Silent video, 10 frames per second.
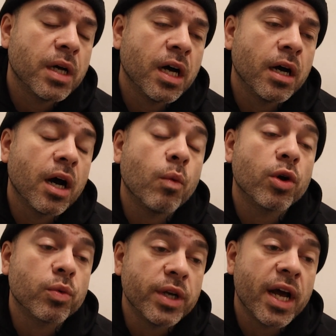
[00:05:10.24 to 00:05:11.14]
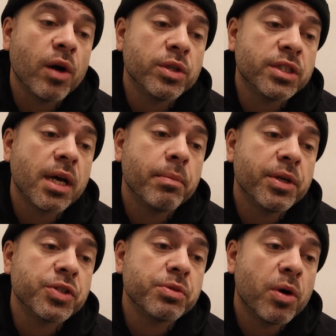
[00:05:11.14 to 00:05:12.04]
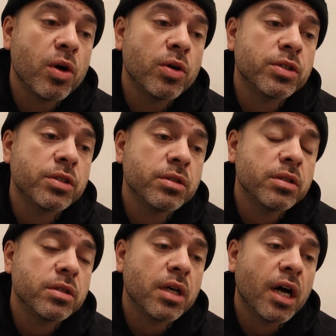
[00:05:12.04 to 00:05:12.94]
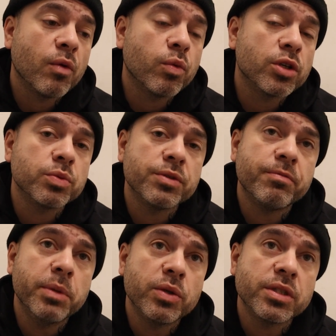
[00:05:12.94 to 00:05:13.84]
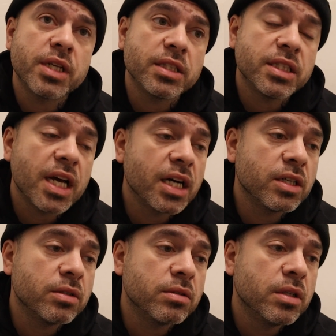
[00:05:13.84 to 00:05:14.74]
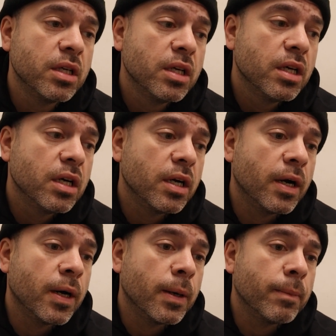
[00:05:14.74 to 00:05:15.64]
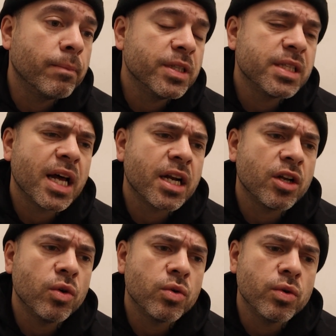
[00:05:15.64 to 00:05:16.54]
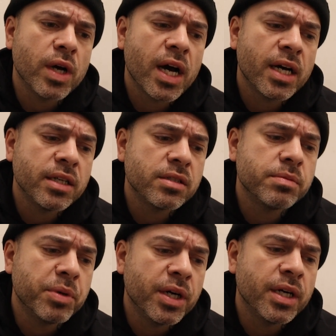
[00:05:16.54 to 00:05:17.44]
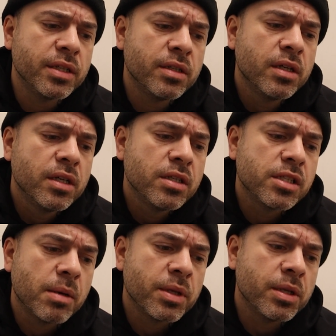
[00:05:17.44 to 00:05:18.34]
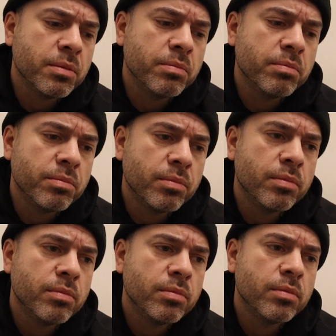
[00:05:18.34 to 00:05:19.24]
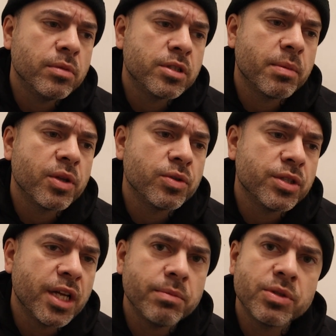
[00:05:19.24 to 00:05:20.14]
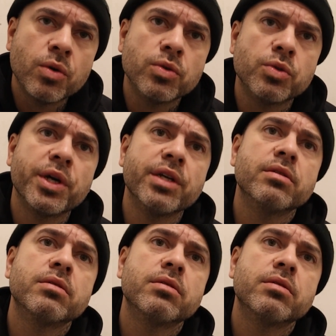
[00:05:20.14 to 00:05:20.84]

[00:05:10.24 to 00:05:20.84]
I work now with Tamir Smalls. I worked with Milton Santiago. There's a lot of local guys, but some of them, some of those names holds weight.